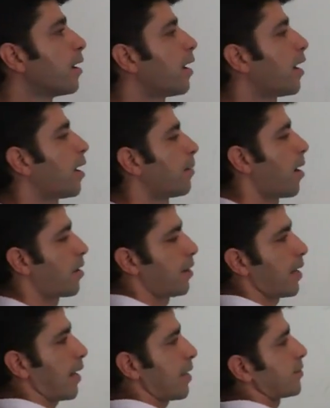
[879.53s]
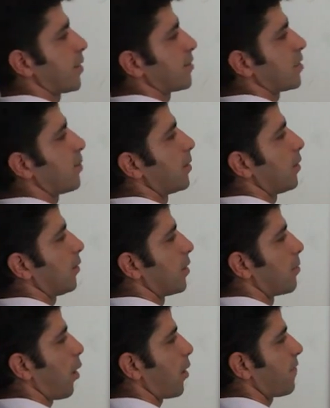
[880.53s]
Okay. Like I said,
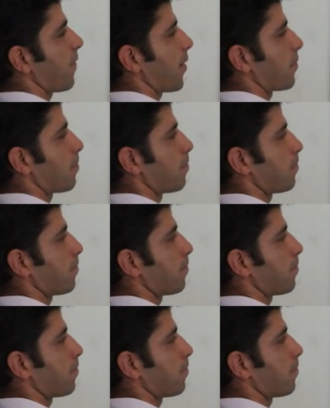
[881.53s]
similarly, modified